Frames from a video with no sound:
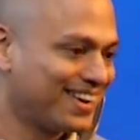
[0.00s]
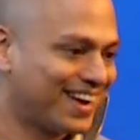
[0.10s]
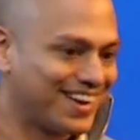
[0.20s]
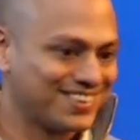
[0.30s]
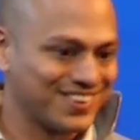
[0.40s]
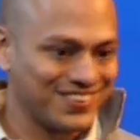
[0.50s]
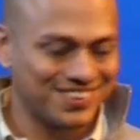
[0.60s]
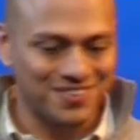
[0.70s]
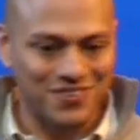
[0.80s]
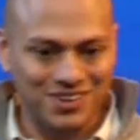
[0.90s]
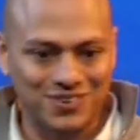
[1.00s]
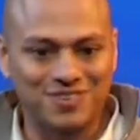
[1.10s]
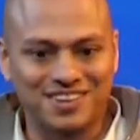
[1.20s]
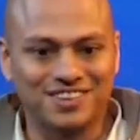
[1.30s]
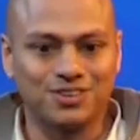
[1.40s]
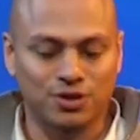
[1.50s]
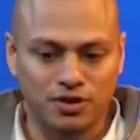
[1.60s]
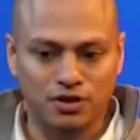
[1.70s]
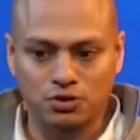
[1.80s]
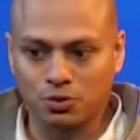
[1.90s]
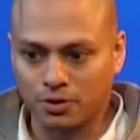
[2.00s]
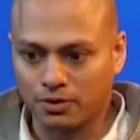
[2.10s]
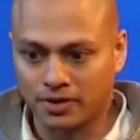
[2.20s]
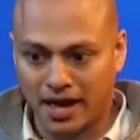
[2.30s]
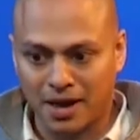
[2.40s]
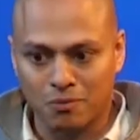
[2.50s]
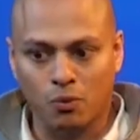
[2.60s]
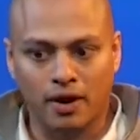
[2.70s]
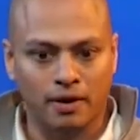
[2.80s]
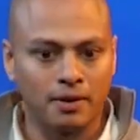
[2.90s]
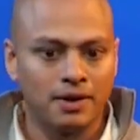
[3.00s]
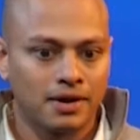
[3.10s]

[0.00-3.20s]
And so in some ways, we basically turned it into a little game where